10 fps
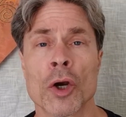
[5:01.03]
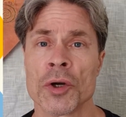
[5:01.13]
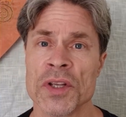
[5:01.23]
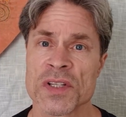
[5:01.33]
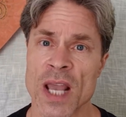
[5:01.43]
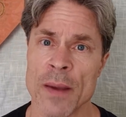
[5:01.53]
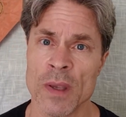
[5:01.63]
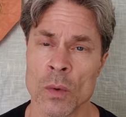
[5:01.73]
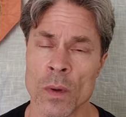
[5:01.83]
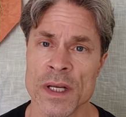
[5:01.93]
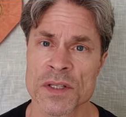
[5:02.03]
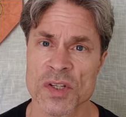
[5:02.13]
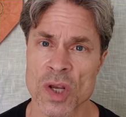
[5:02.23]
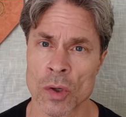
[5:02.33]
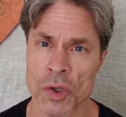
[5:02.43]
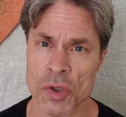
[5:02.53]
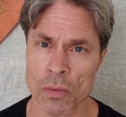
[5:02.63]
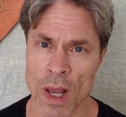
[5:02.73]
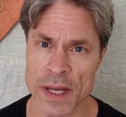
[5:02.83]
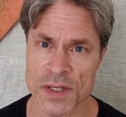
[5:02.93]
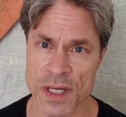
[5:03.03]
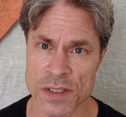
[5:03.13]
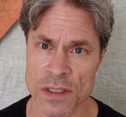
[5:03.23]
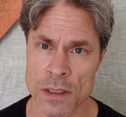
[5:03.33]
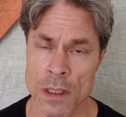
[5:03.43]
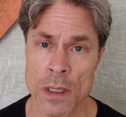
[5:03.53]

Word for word: Ernest Hemingway's The Sun Also Rises,